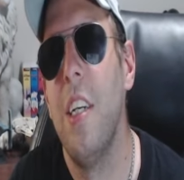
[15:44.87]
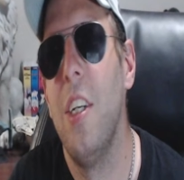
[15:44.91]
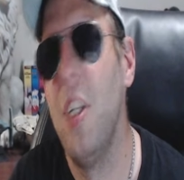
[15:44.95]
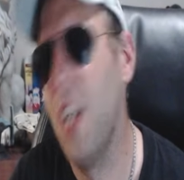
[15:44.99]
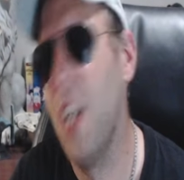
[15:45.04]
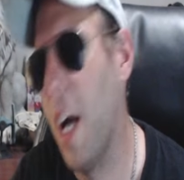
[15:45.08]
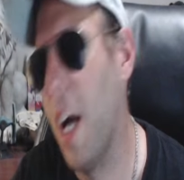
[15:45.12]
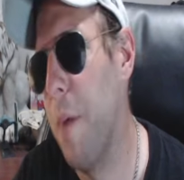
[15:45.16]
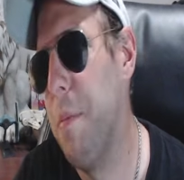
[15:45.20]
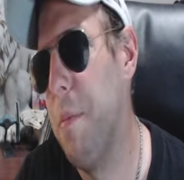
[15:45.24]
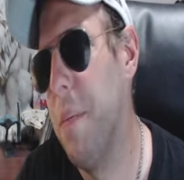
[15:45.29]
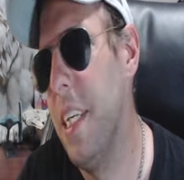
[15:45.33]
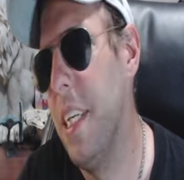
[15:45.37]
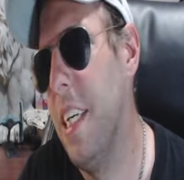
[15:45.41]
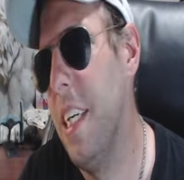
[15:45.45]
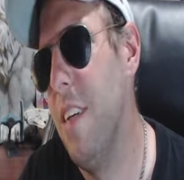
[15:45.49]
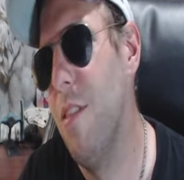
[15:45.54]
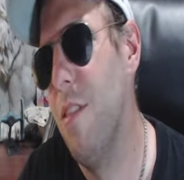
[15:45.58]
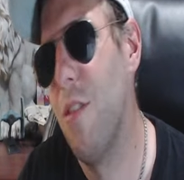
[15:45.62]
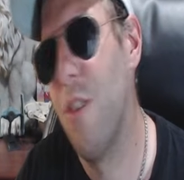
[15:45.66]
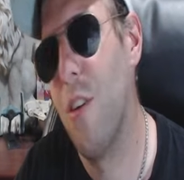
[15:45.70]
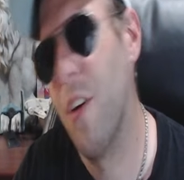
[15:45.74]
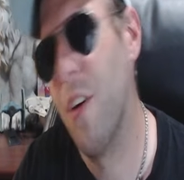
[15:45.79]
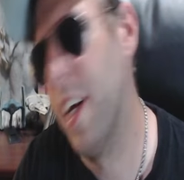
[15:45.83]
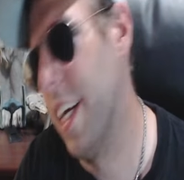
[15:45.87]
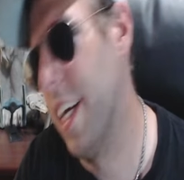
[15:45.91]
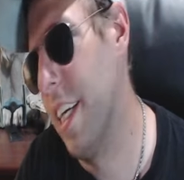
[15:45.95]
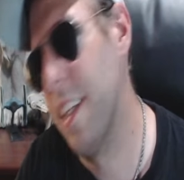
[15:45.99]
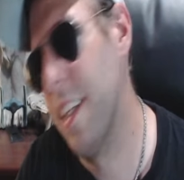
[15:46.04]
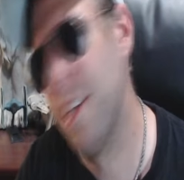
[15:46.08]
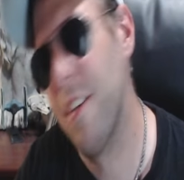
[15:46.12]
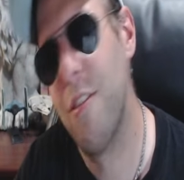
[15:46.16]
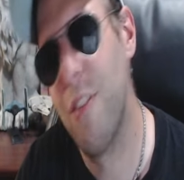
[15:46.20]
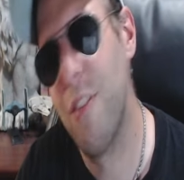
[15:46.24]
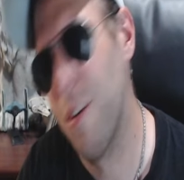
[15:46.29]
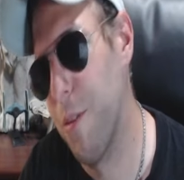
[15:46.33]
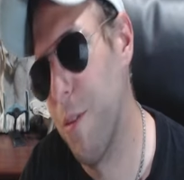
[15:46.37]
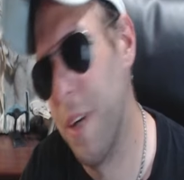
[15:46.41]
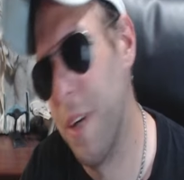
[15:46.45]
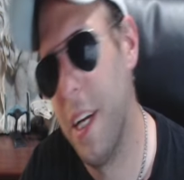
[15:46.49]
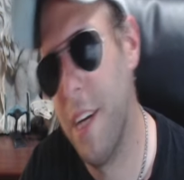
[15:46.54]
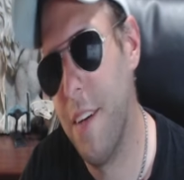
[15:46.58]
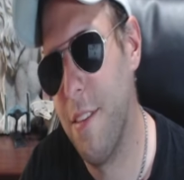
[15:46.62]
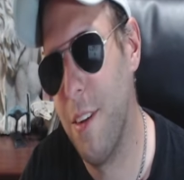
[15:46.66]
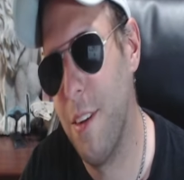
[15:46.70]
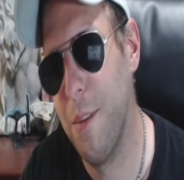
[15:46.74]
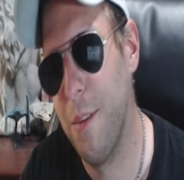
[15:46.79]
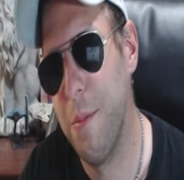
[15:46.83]
Japanese or English or
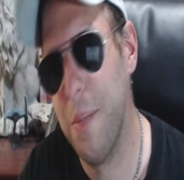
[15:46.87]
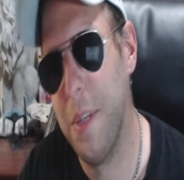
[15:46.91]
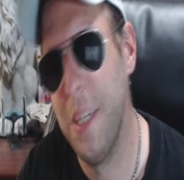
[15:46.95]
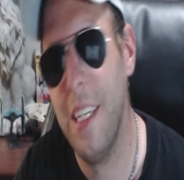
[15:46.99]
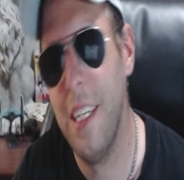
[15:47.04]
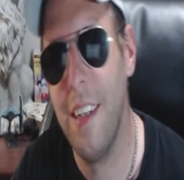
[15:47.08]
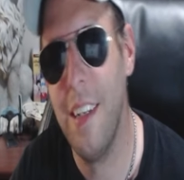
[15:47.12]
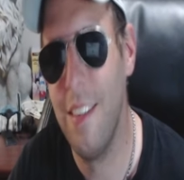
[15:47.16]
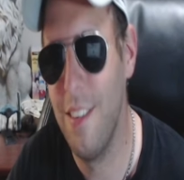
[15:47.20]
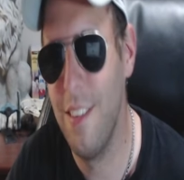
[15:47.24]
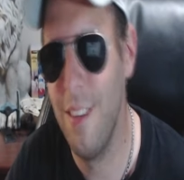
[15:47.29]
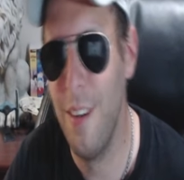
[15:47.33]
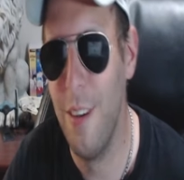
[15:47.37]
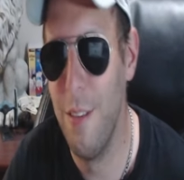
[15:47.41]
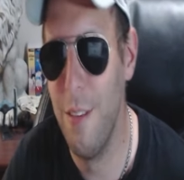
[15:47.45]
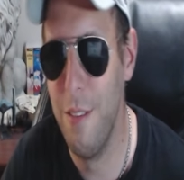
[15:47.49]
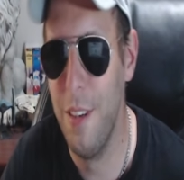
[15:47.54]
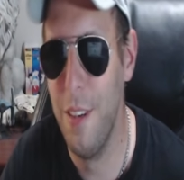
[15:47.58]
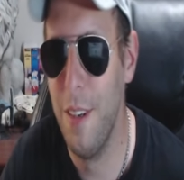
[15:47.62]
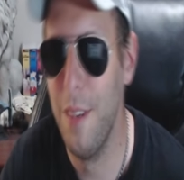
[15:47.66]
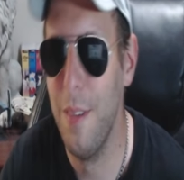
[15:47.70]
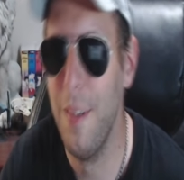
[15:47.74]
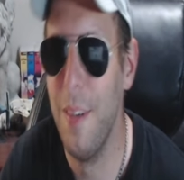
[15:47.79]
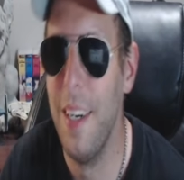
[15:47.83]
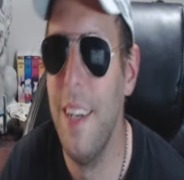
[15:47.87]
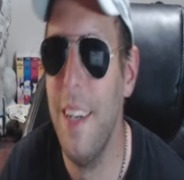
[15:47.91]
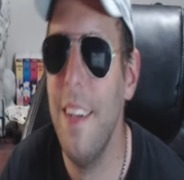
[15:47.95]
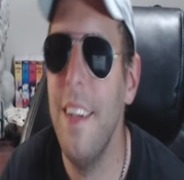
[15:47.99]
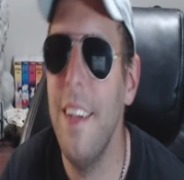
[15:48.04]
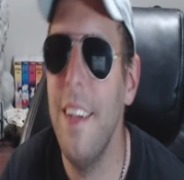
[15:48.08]
whatever, but he doesn't know very well.